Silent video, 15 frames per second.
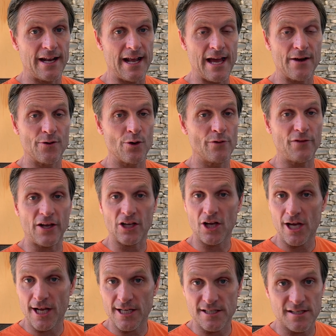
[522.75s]
and I don't know if I
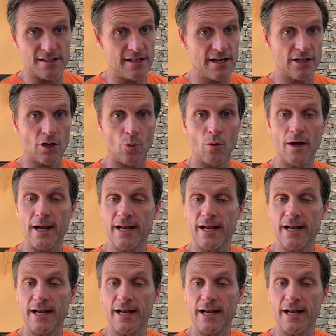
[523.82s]
caught a stick or what.